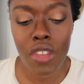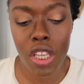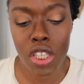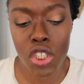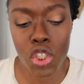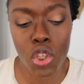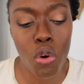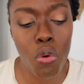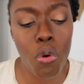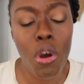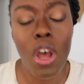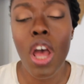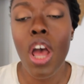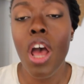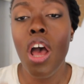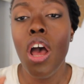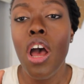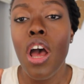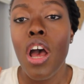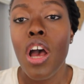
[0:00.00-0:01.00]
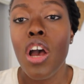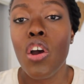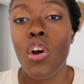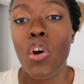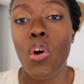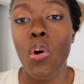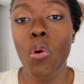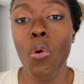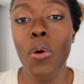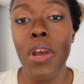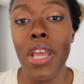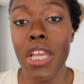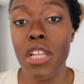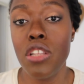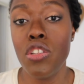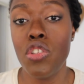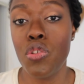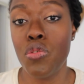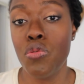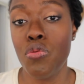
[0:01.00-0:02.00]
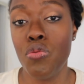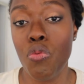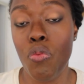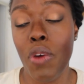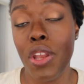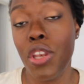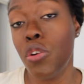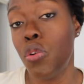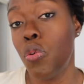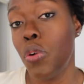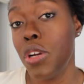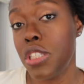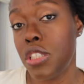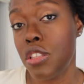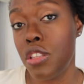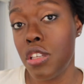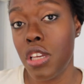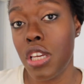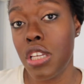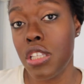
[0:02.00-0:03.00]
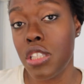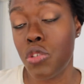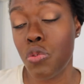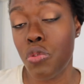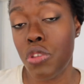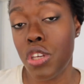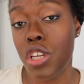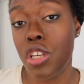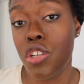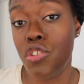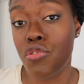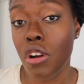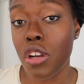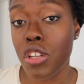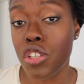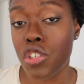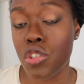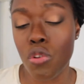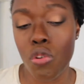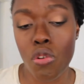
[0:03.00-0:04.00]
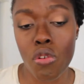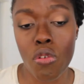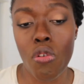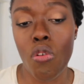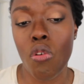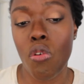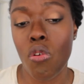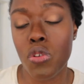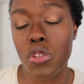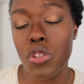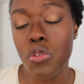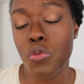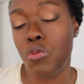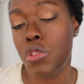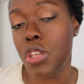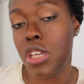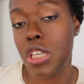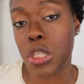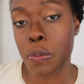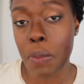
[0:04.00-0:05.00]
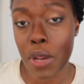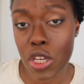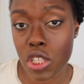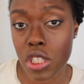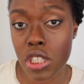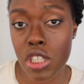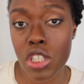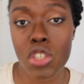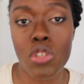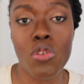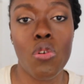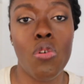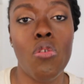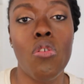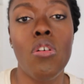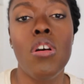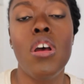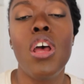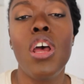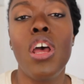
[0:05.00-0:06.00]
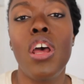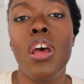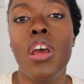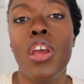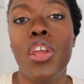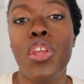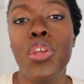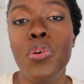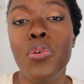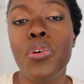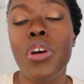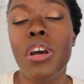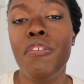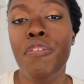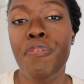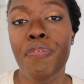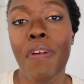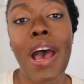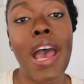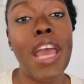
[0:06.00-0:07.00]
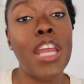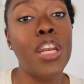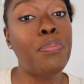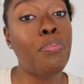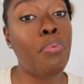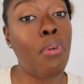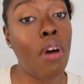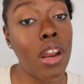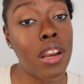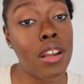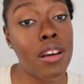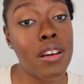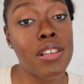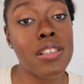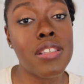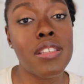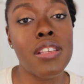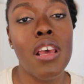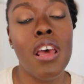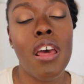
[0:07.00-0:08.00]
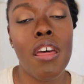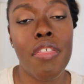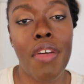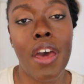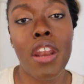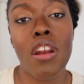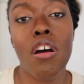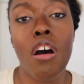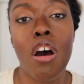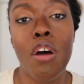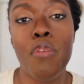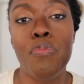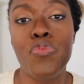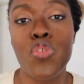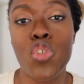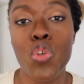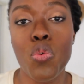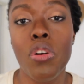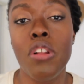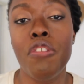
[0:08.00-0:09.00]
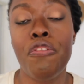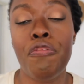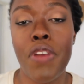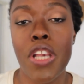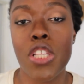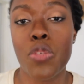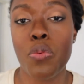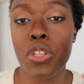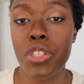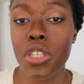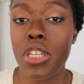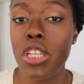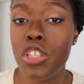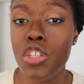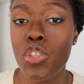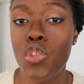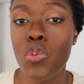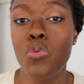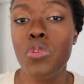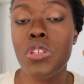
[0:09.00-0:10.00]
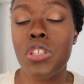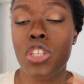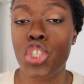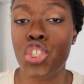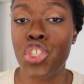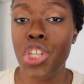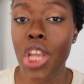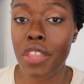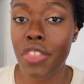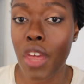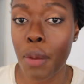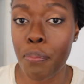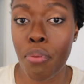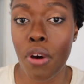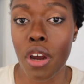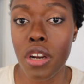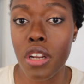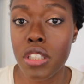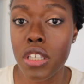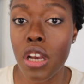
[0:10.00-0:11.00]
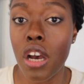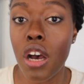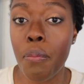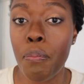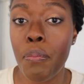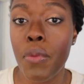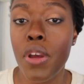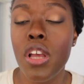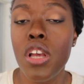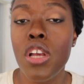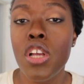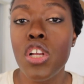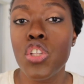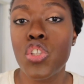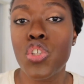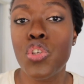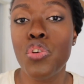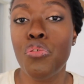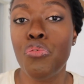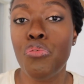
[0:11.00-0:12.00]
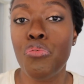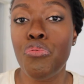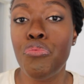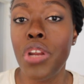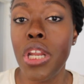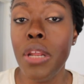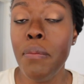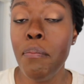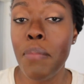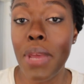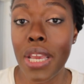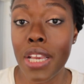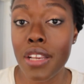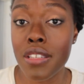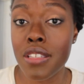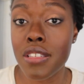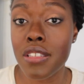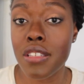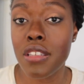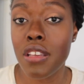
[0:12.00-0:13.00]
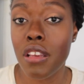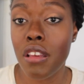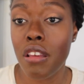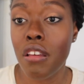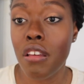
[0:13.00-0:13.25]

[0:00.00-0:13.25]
So when you go into the drugstore or to the specialty store, you can find products that are dual phase. What you need to do is to shake that product up to remix